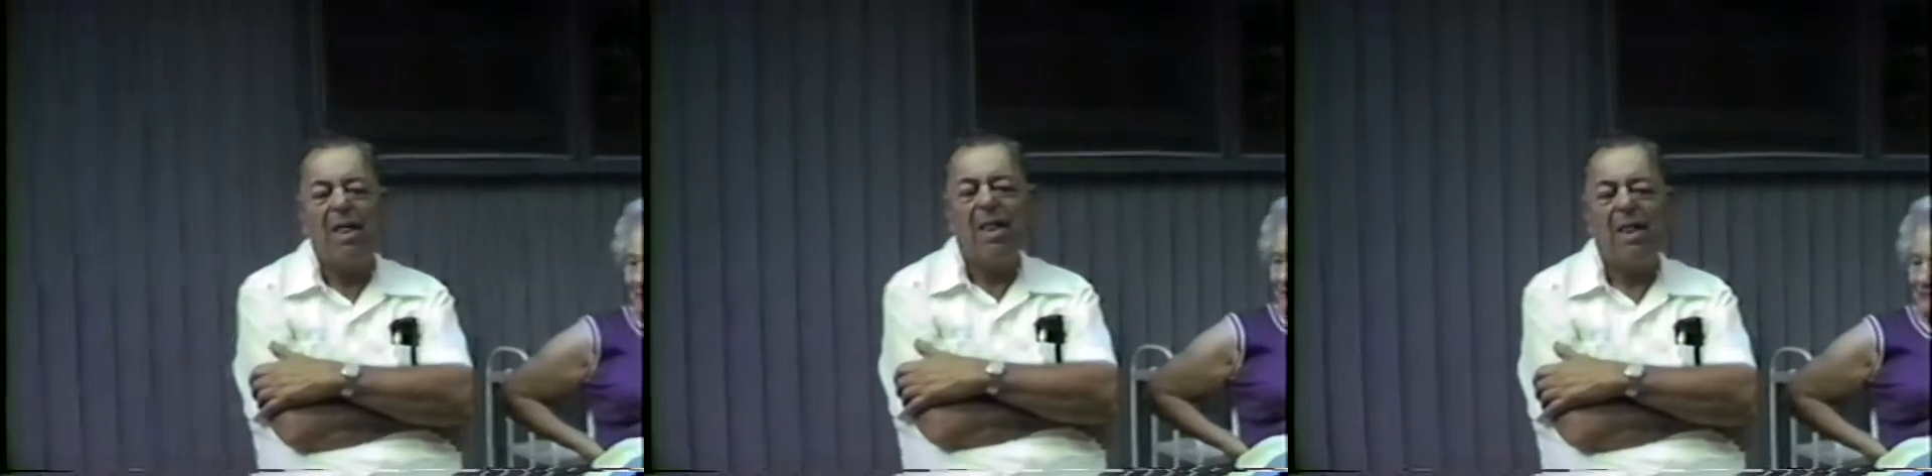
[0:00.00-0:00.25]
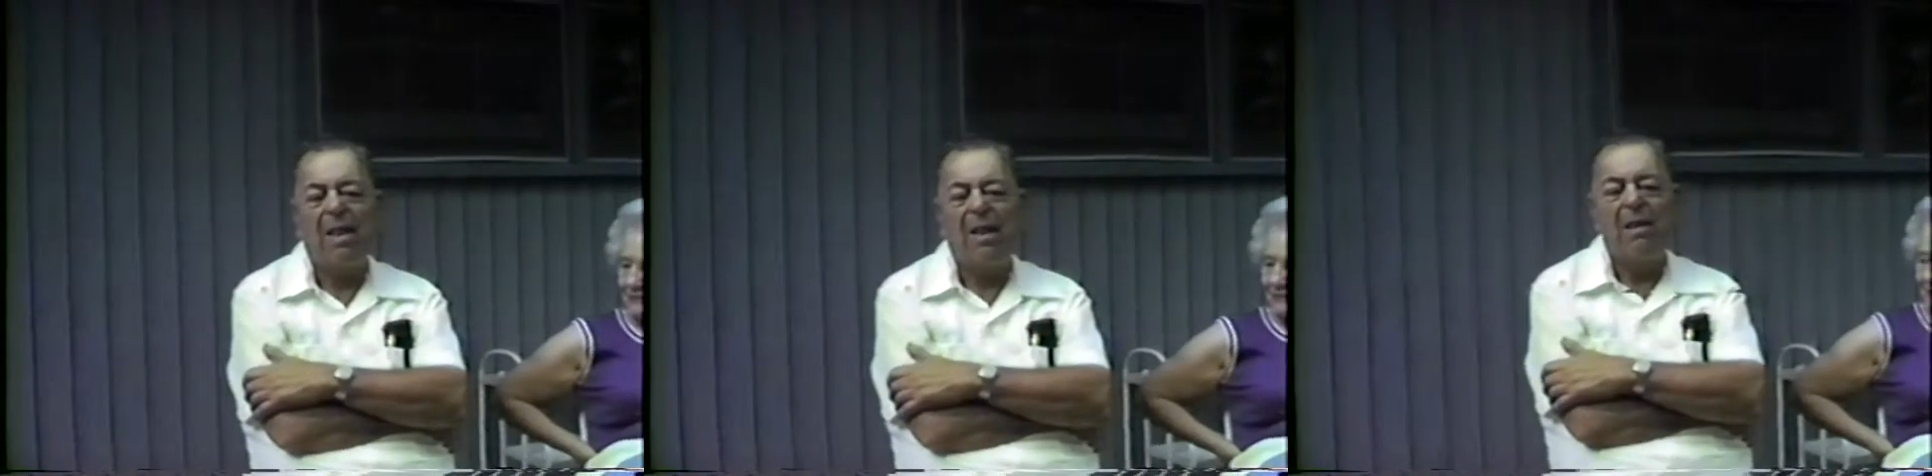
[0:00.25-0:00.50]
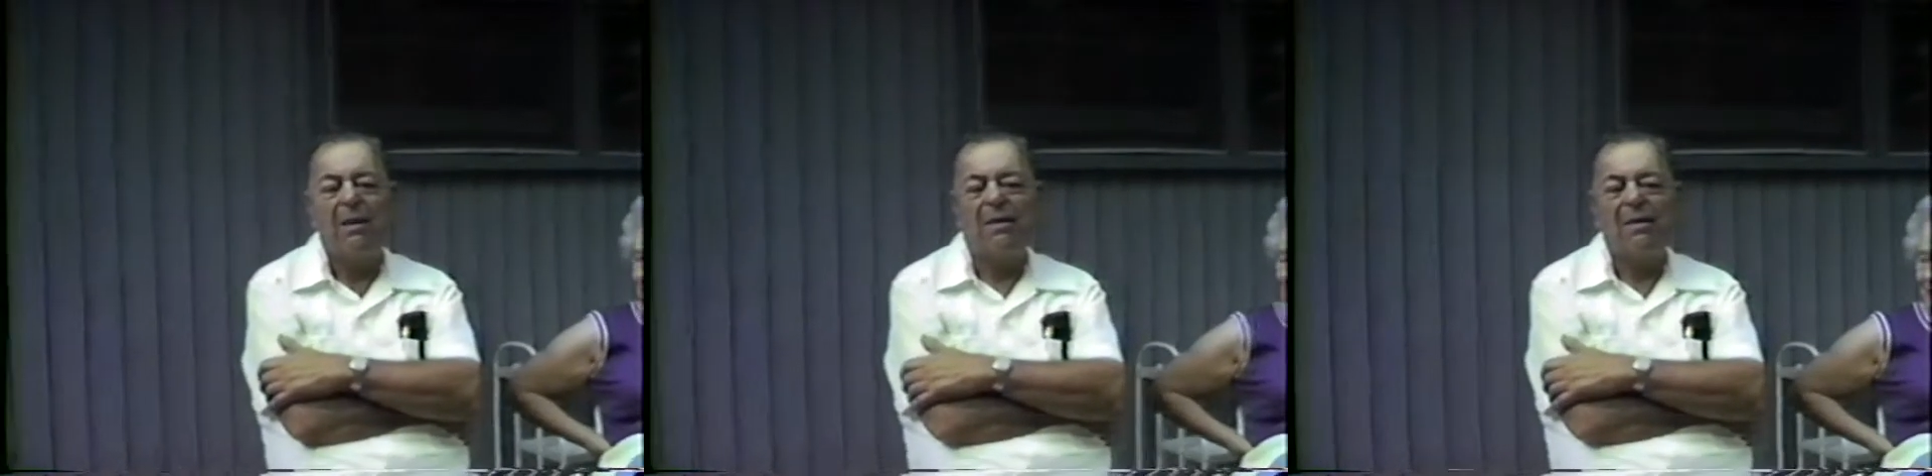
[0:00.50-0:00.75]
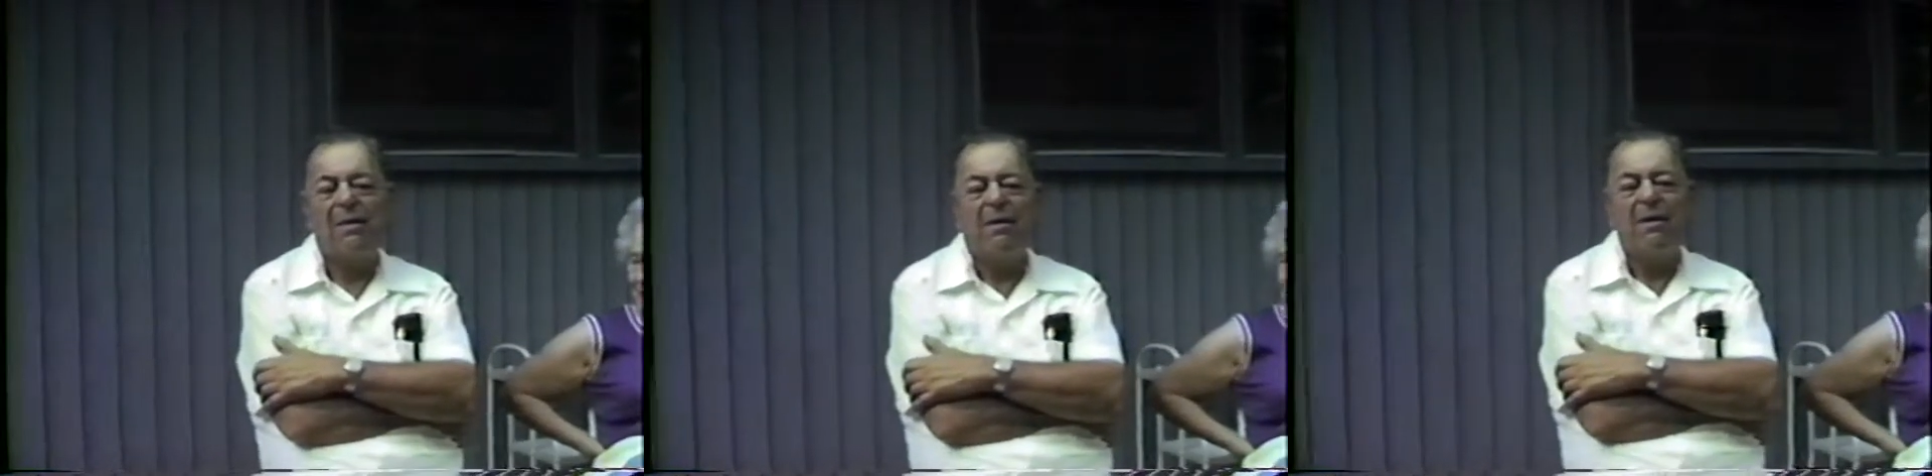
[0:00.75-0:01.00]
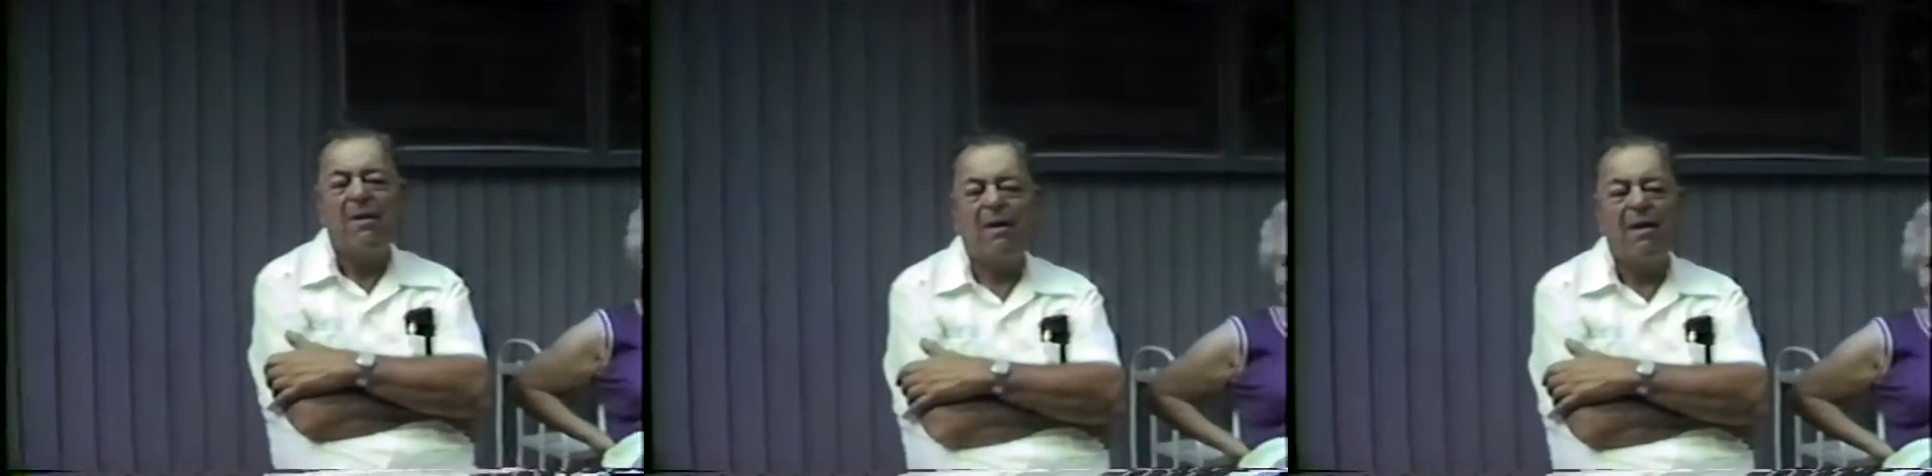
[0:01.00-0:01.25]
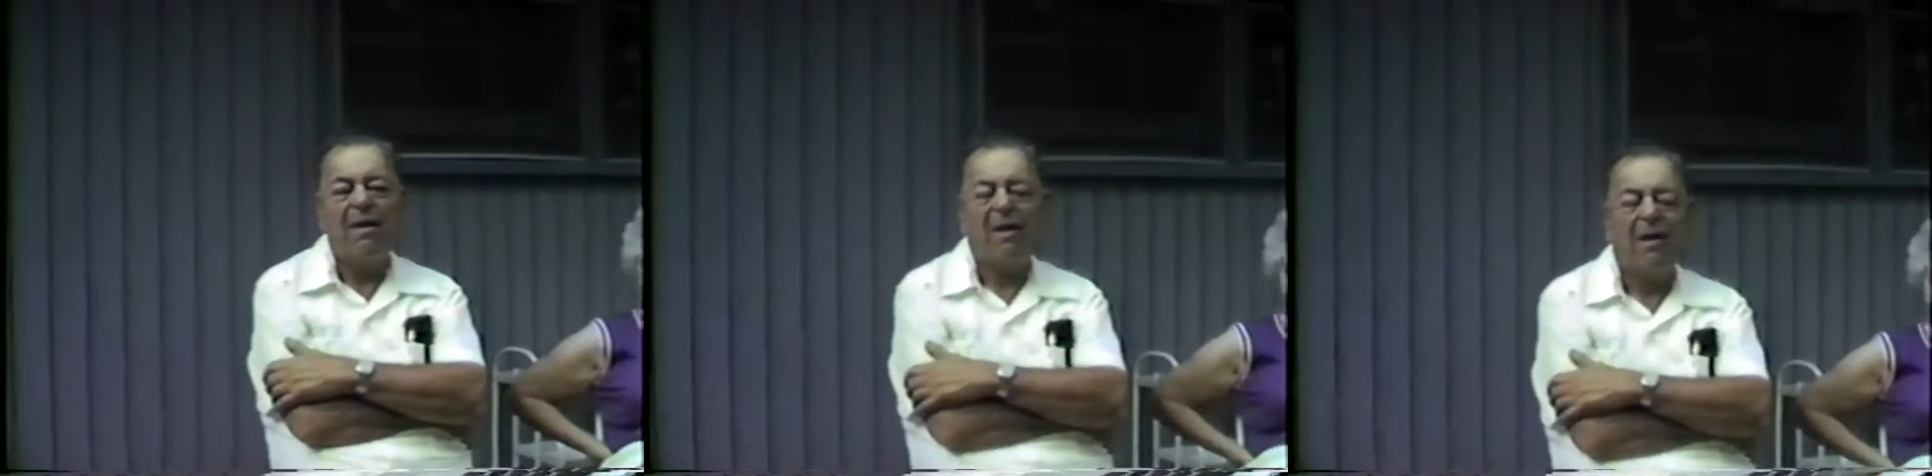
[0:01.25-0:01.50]
Because of
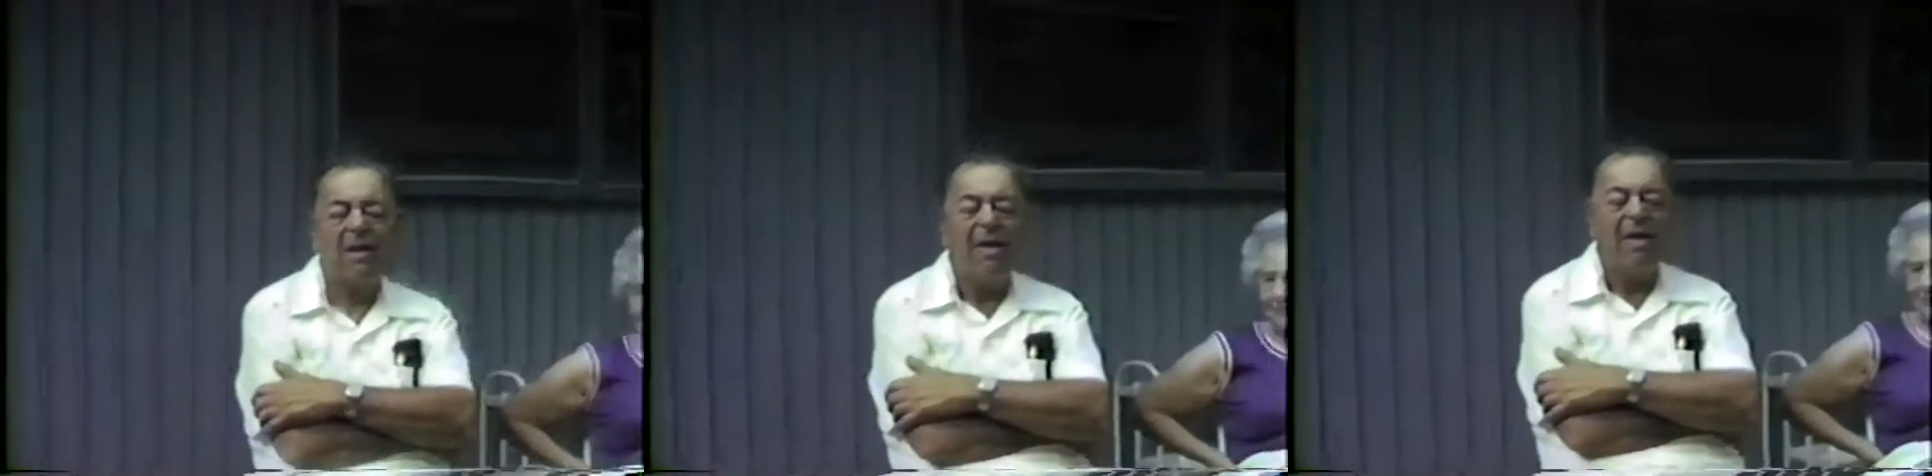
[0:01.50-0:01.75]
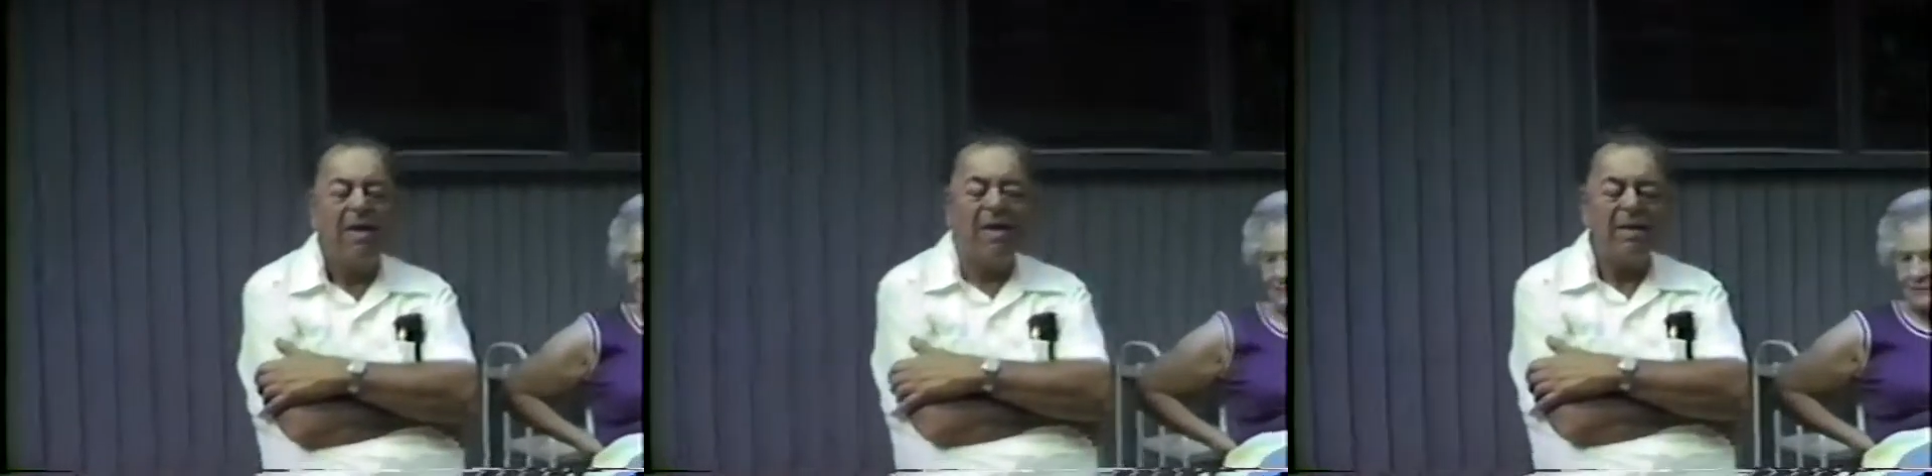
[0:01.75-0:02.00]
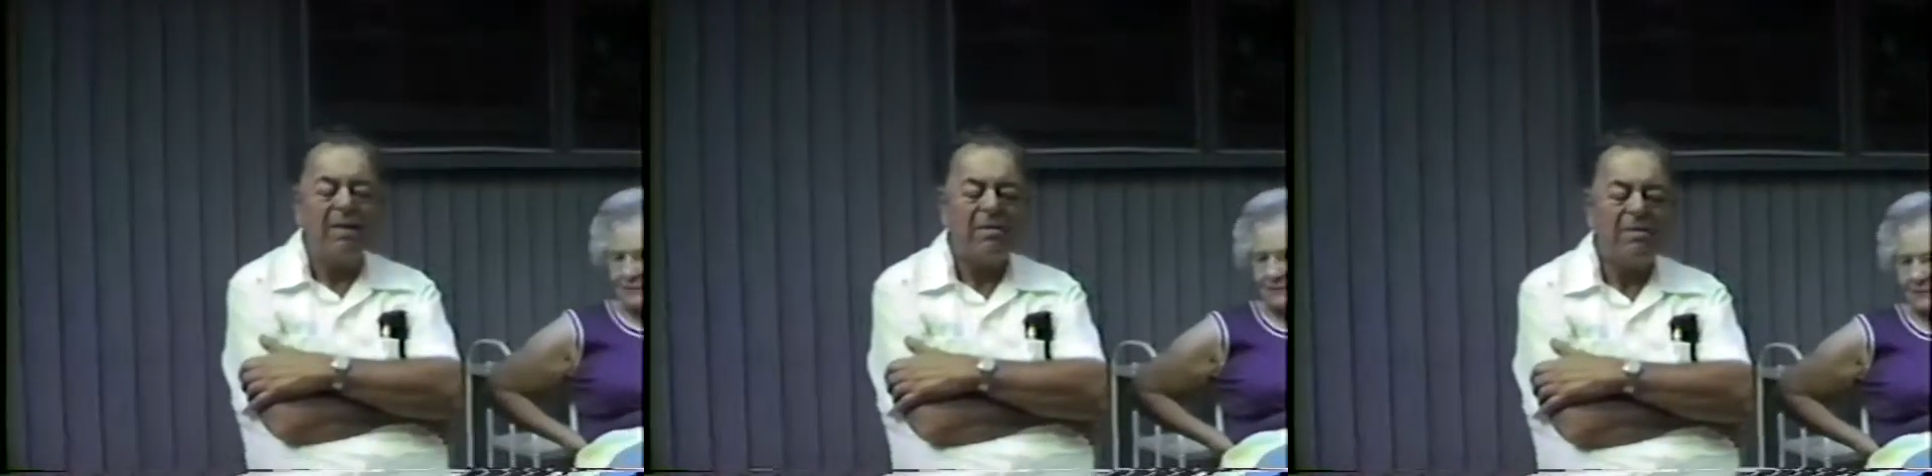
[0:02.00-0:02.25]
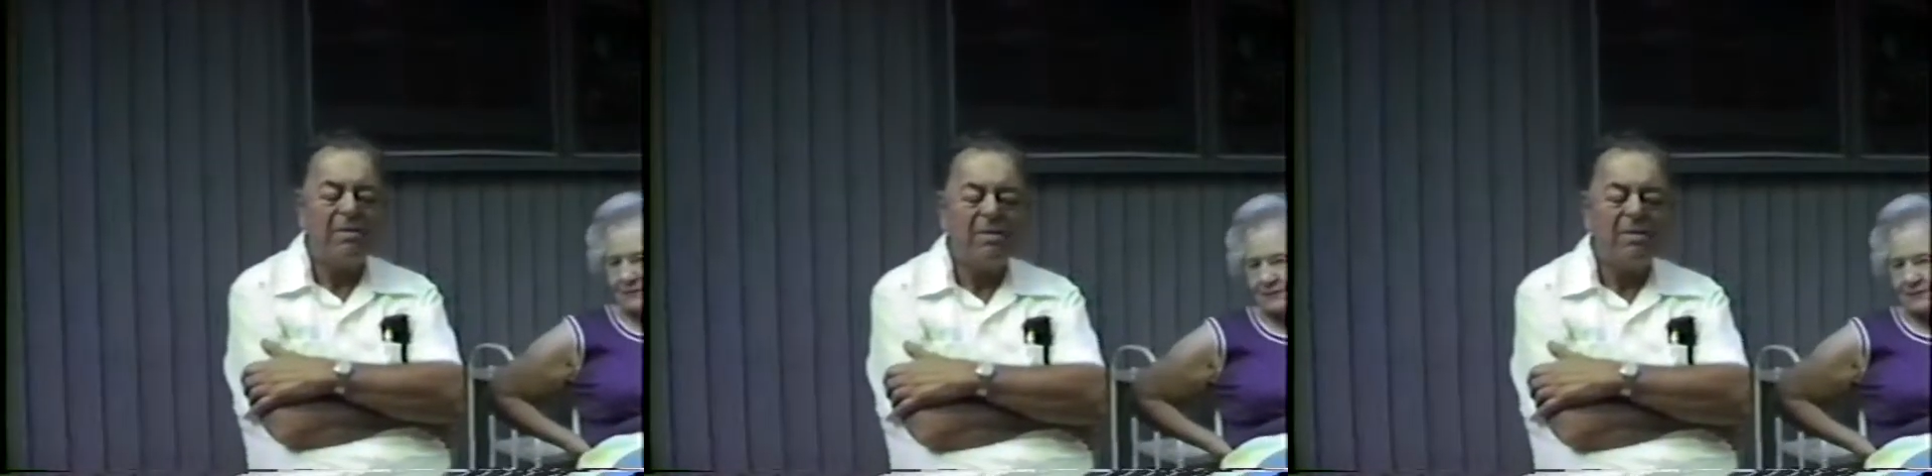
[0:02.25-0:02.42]
that close relationship